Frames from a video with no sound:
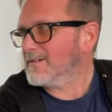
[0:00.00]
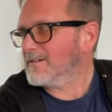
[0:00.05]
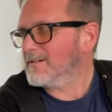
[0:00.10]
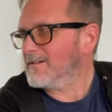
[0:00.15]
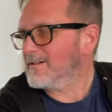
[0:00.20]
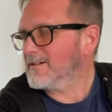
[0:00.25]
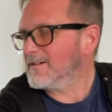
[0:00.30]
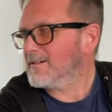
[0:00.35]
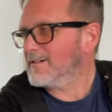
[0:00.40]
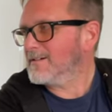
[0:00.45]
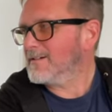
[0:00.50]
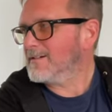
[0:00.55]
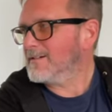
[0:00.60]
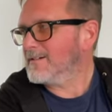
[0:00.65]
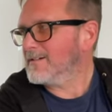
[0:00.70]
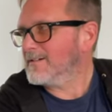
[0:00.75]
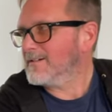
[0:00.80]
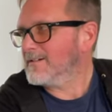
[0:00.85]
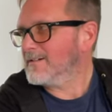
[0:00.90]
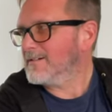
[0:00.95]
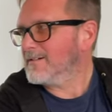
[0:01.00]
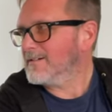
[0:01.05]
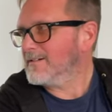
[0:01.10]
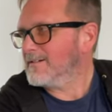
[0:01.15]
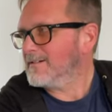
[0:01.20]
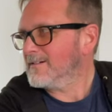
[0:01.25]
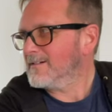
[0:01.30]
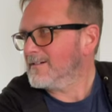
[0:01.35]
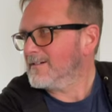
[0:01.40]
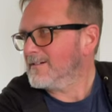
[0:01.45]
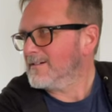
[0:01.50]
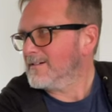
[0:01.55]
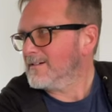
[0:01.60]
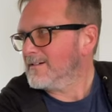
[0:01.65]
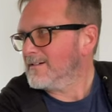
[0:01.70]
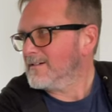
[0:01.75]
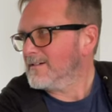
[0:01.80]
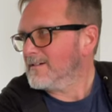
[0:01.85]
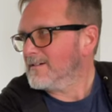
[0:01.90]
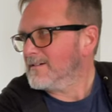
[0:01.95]

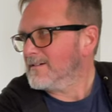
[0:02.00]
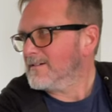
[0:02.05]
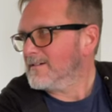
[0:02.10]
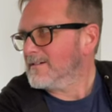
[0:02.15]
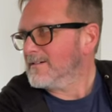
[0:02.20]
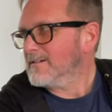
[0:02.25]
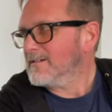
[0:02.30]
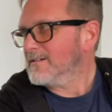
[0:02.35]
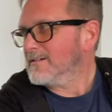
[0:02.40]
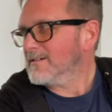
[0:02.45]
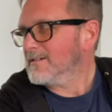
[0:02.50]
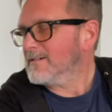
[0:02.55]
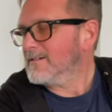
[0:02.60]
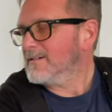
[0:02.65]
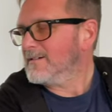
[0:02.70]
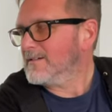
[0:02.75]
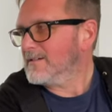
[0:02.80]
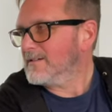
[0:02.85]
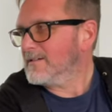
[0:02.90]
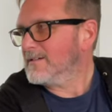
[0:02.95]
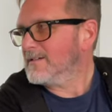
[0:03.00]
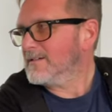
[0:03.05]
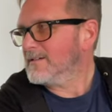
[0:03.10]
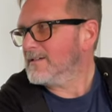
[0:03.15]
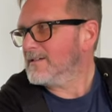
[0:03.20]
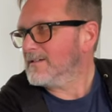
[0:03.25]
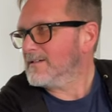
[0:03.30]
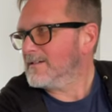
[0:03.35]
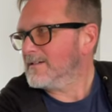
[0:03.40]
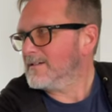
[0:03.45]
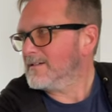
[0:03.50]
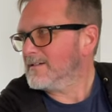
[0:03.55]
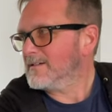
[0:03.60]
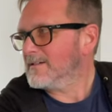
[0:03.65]
[no speech]